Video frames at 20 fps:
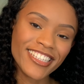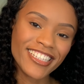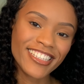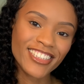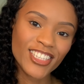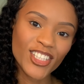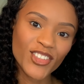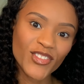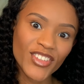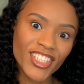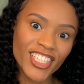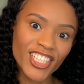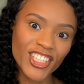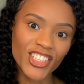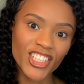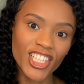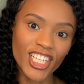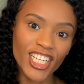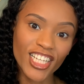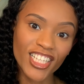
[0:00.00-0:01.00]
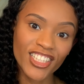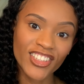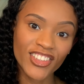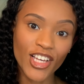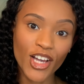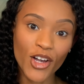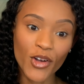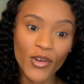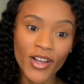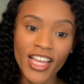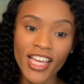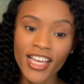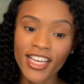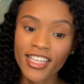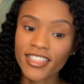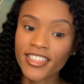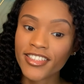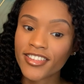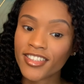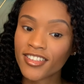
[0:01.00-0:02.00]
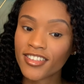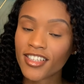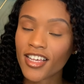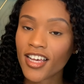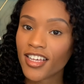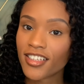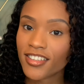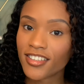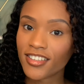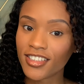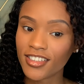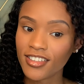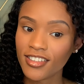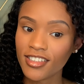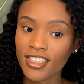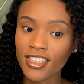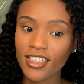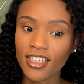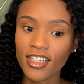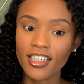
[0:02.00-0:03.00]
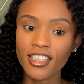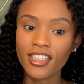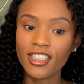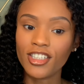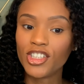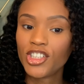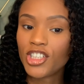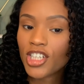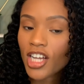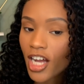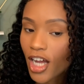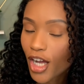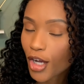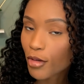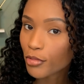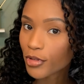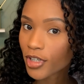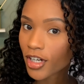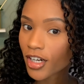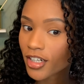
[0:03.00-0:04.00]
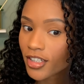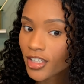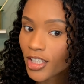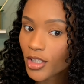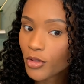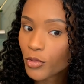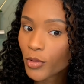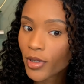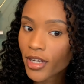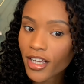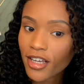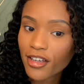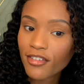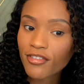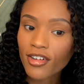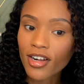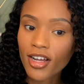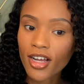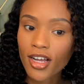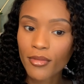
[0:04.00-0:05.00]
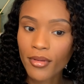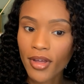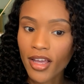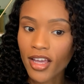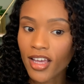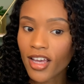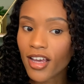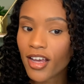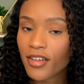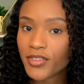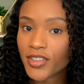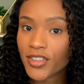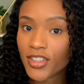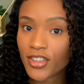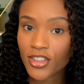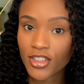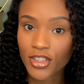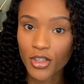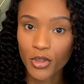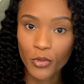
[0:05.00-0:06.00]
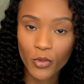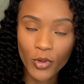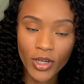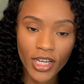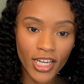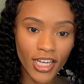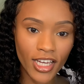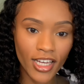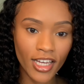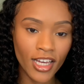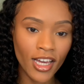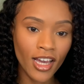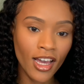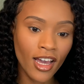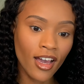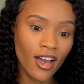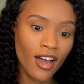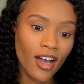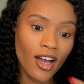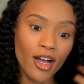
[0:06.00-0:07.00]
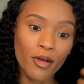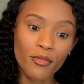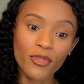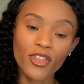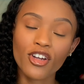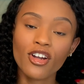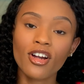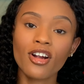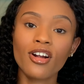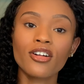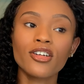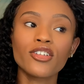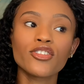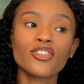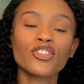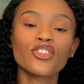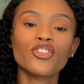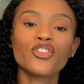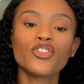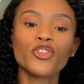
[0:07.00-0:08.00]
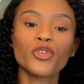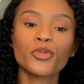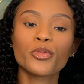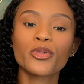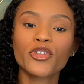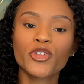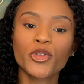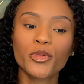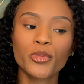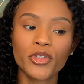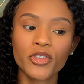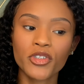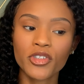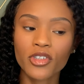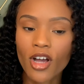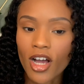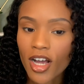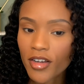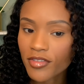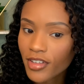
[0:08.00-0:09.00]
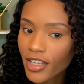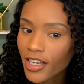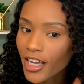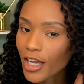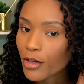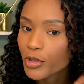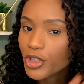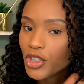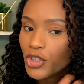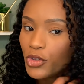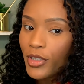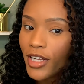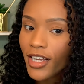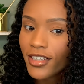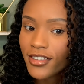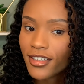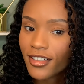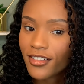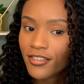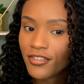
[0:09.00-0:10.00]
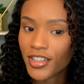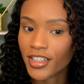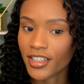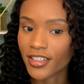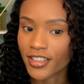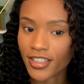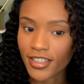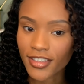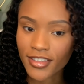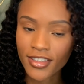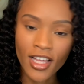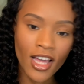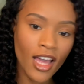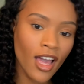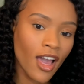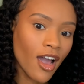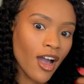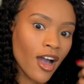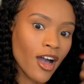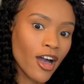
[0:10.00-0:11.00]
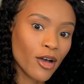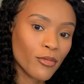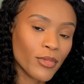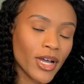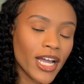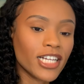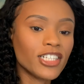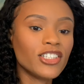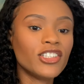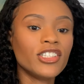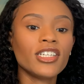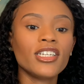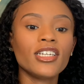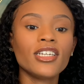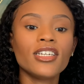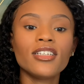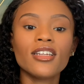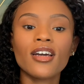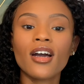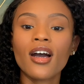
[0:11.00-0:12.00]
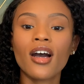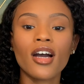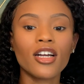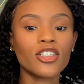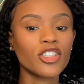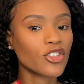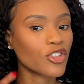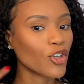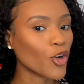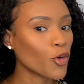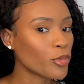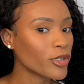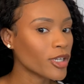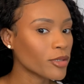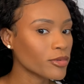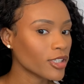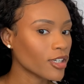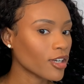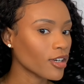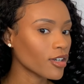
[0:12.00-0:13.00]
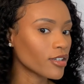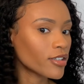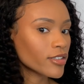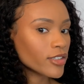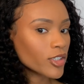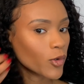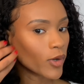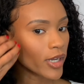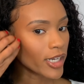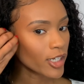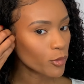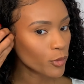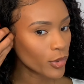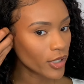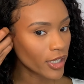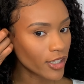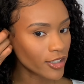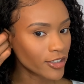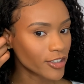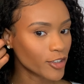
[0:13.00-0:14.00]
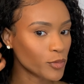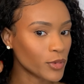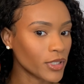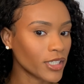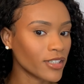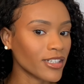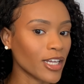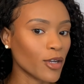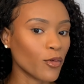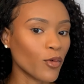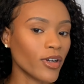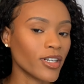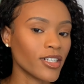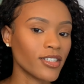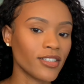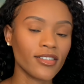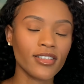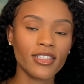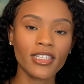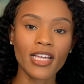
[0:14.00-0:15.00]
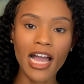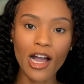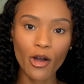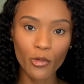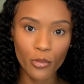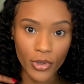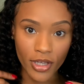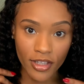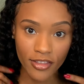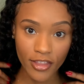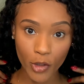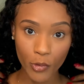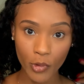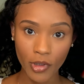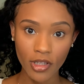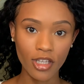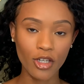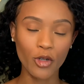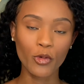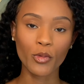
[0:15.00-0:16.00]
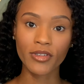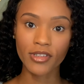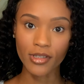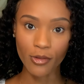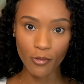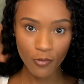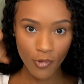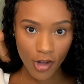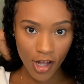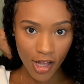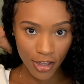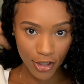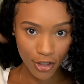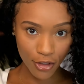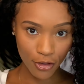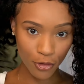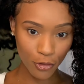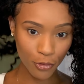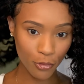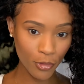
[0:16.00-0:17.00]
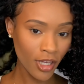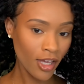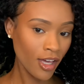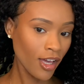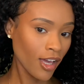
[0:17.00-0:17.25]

is the finished look. So this is a 16-inch curly wig from Afsisterwig. The curls are super soft. Like, I wish you guys can feel this. I did just open up the curls quite a bit just because I wanted to see how big they would look with some volume.